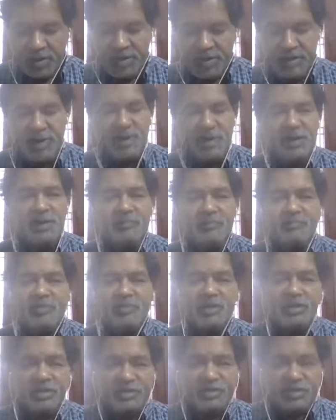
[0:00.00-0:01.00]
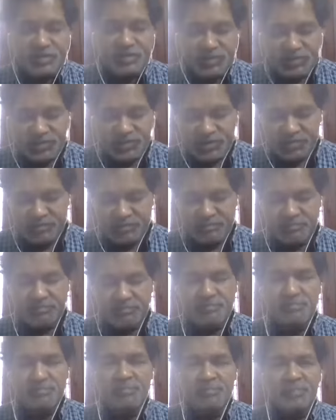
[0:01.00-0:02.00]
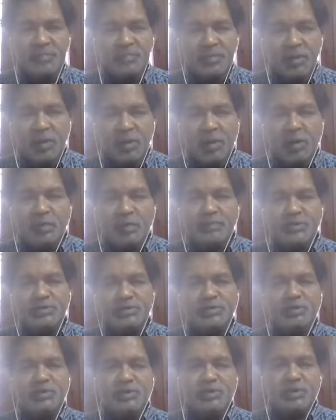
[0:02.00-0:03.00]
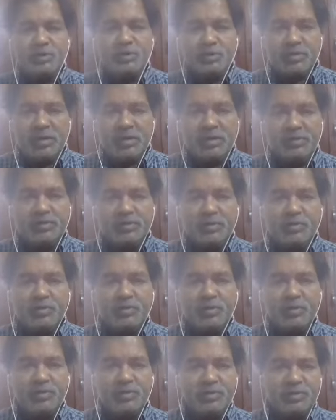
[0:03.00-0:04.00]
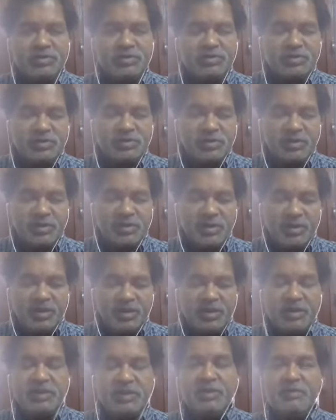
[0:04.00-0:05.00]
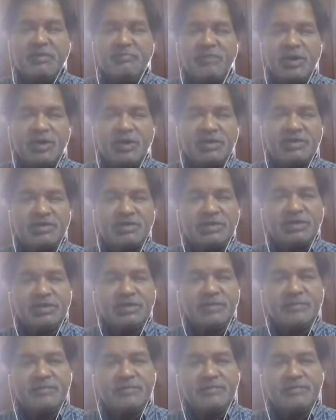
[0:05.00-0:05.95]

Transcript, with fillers: again, I'm taking this opportunity to tell you about this income tax.